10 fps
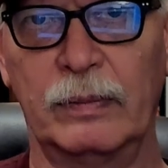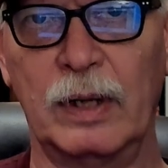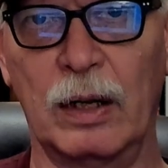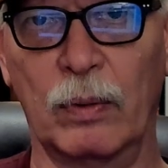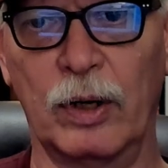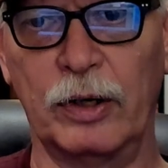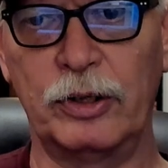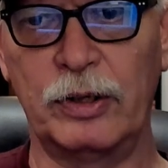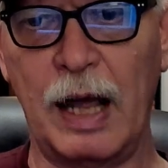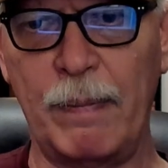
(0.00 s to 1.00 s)
In other
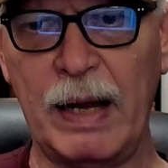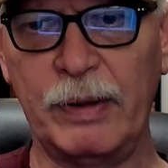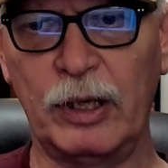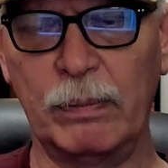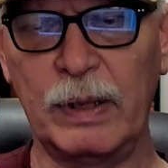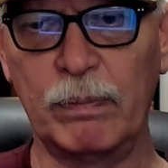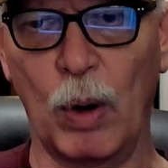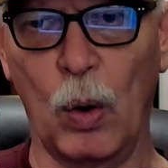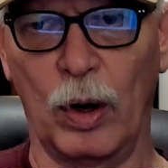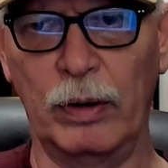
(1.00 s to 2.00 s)
words, that baby could be
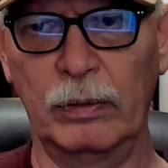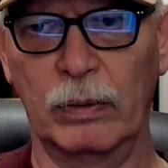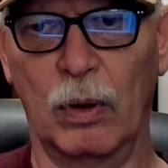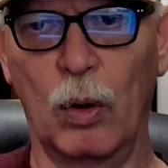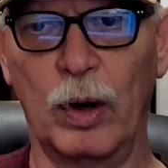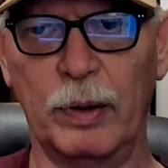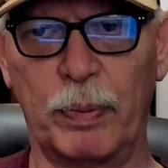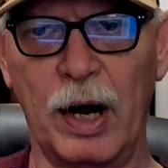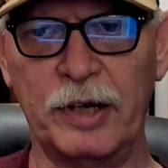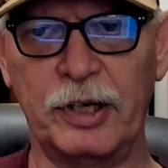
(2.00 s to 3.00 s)
born or in the
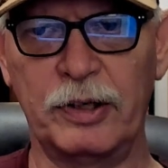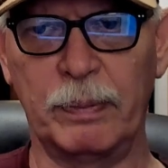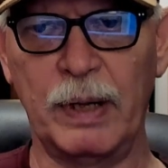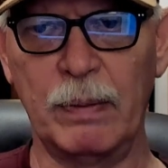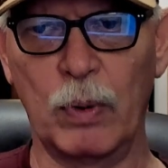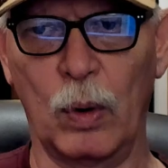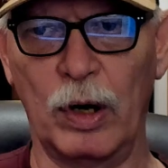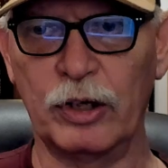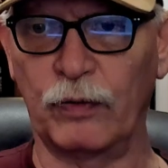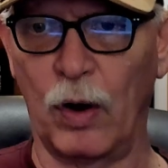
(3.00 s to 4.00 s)
process of being
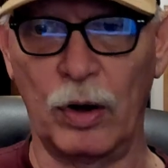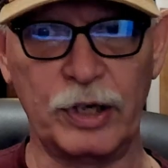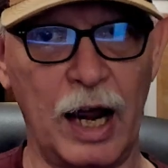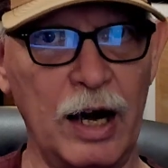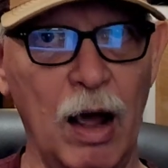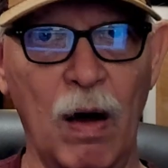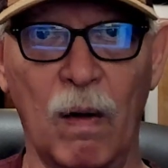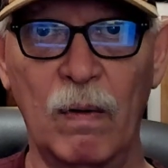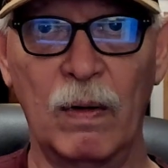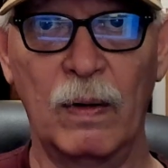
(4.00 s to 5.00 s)
born. As far as I
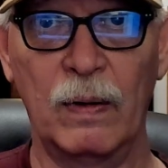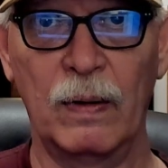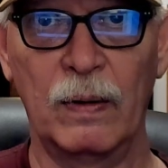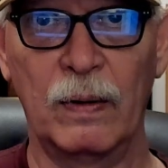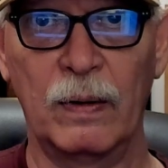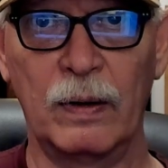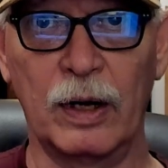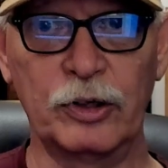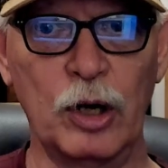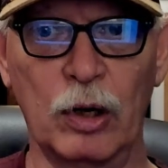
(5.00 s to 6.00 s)
know,
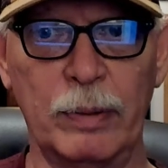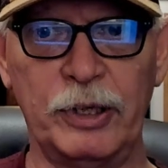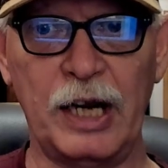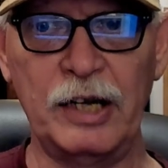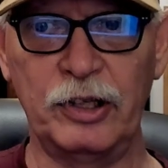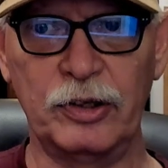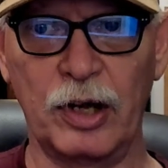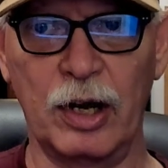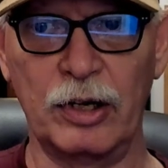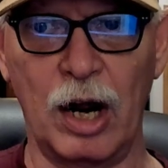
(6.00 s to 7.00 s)
there's no limitations
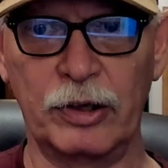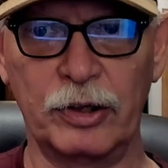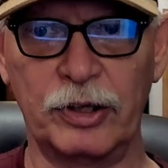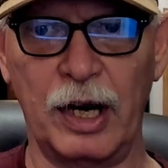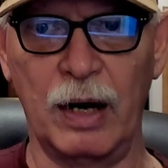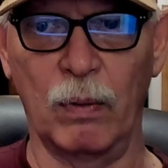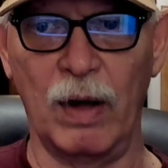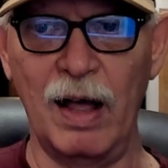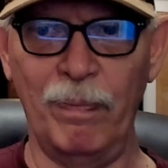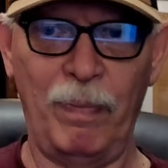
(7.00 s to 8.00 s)
on a doctor saying,
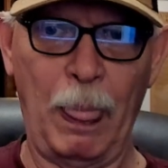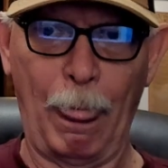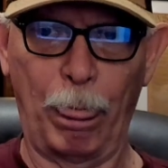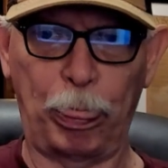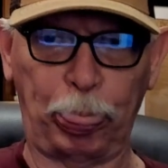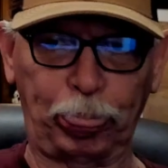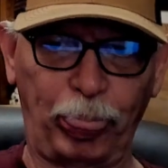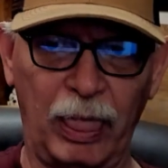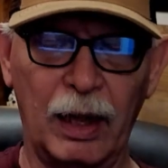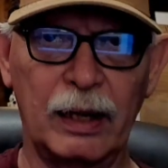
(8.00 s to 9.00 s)
well,
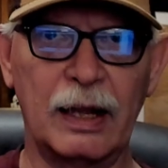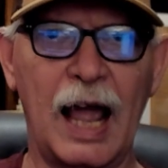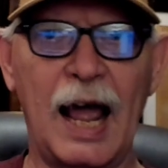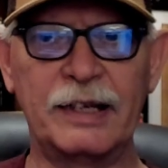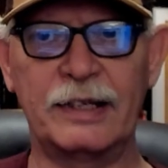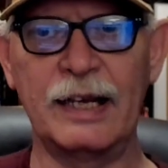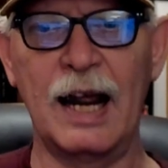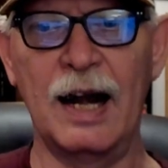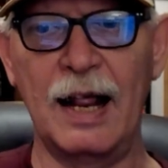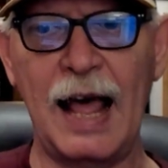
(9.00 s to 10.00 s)
that's the
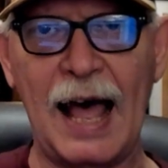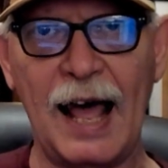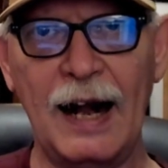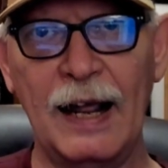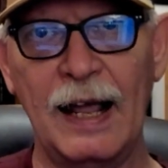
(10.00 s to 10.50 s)
end of that.